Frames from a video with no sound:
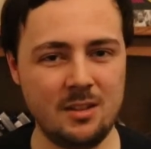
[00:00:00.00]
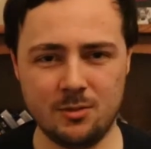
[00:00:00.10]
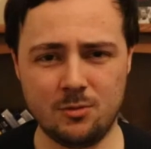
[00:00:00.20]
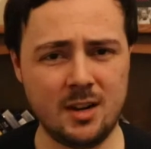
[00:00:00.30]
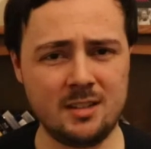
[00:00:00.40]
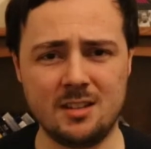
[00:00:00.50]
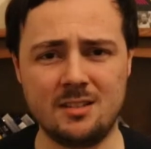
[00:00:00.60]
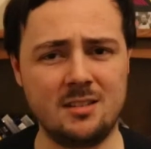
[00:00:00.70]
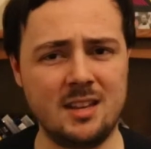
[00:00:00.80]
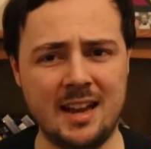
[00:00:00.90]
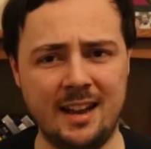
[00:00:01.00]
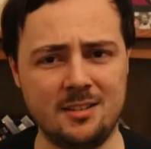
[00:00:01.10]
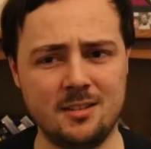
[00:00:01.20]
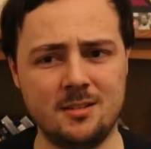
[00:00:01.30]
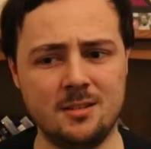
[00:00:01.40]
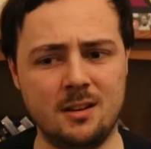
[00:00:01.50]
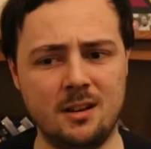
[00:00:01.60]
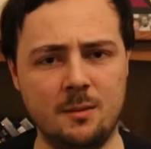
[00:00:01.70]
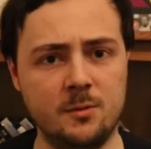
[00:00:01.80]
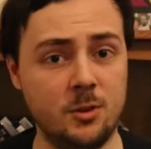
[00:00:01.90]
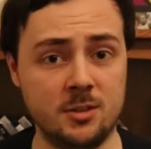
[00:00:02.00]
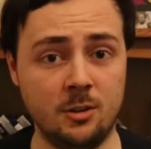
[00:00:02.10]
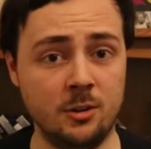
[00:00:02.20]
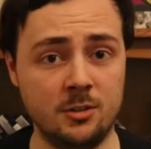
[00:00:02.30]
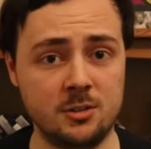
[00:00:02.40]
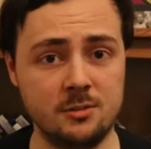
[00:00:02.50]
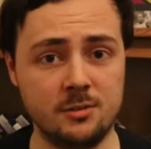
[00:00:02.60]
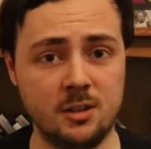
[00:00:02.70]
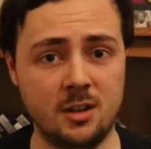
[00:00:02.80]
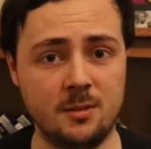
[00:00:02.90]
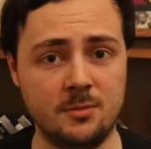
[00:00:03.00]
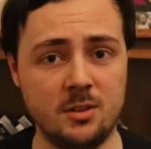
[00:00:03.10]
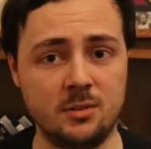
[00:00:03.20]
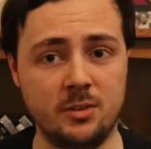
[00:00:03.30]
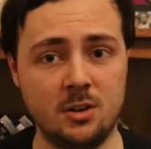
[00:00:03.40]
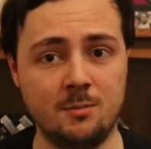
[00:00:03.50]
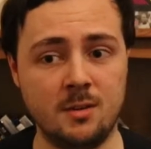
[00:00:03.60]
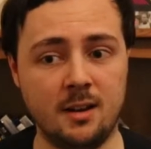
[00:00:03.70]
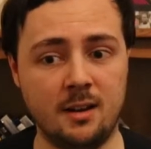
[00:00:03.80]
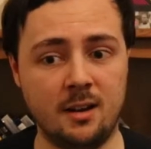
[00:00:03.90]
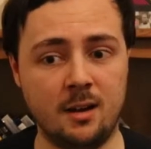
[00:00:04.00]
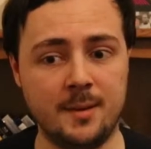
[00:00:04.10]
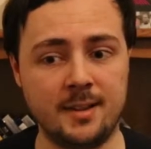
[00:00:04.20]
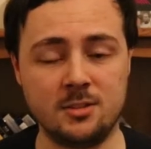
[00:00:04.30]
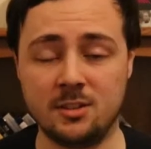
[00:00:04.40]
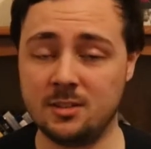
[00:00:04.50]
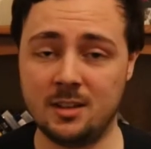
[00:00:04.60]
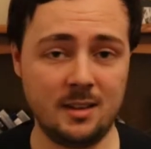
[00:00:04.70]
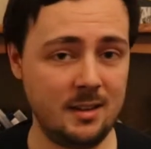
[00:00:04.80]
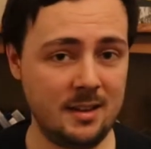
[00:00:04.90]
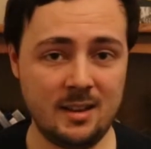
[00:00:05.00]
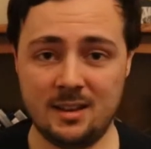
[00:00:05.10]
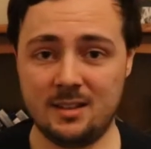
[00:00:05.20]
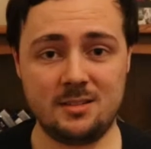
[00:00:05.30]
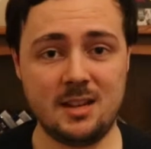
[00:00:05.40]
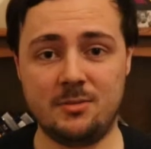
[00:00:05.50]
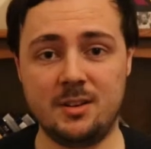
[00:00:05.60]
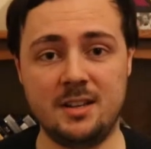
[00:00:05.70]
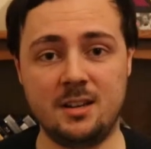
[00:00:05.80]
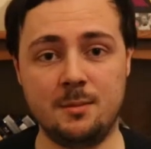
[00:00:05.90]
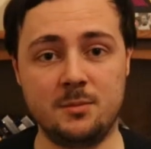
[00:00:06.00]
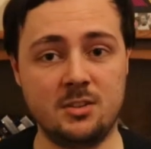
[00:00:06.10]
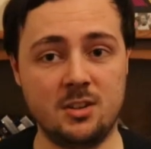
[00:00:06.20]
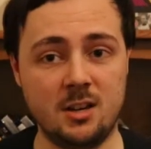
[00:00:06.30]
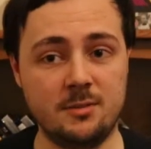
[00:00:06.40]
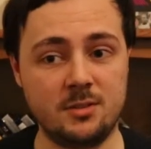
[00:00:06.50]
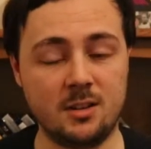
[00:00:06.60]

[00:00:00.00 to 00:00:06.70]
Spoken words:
The writing, the acting, of course, he got an Oscar for this film, and just Definitely deserved.